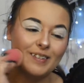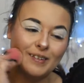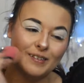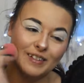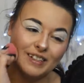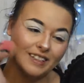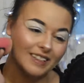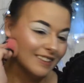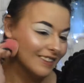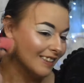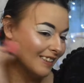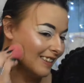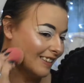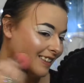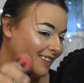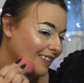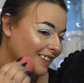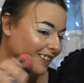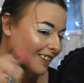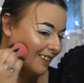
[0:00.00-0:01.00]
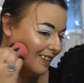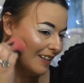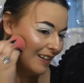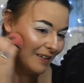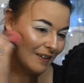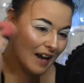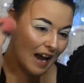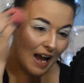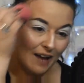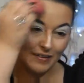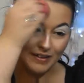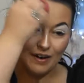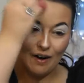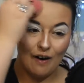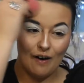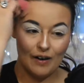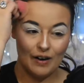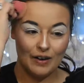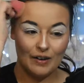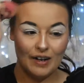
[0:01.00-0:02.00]
we were having
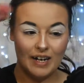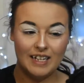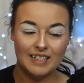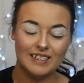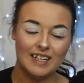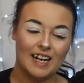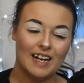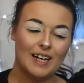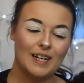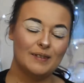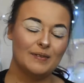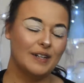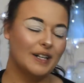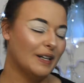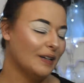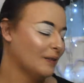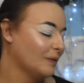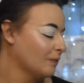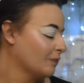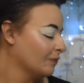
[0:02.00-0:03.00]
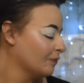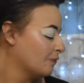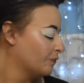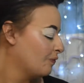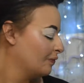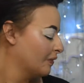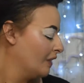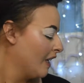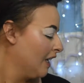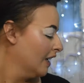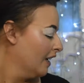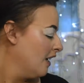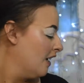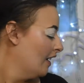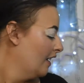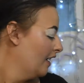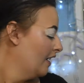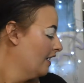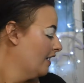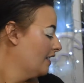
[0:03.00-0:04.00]
our great time, you know?
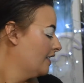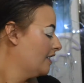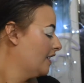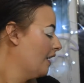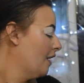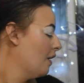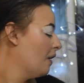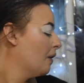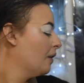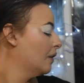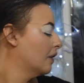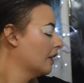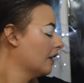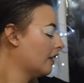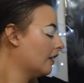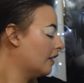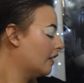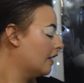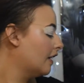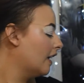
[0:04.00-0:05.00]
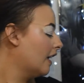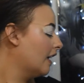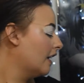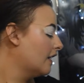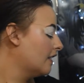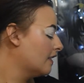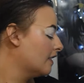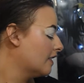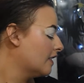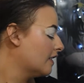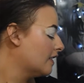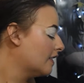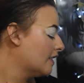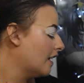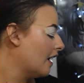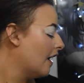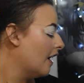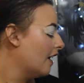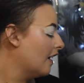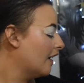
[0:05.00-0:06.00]
So, it
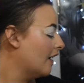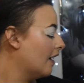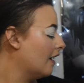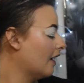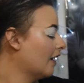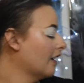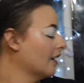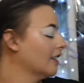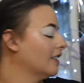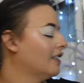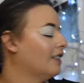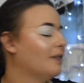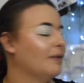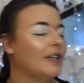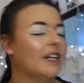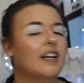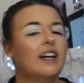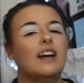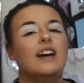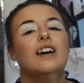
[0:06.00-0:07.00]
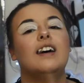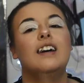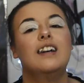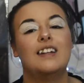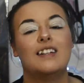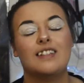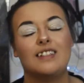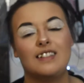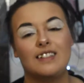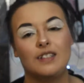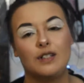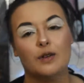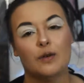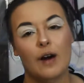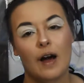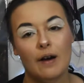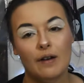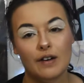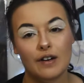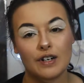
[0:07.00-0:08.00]
sucks because
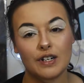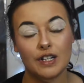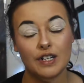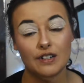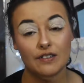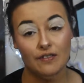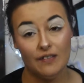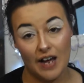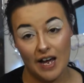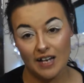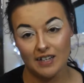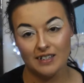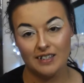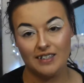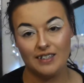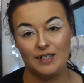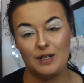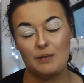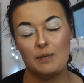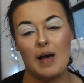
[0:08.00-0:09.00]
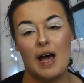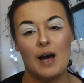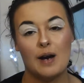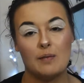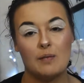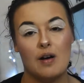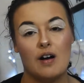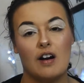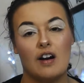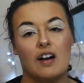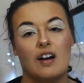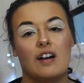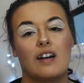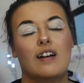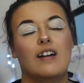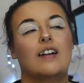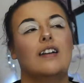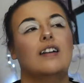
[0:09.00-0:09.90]
Groudon confessed to Magmar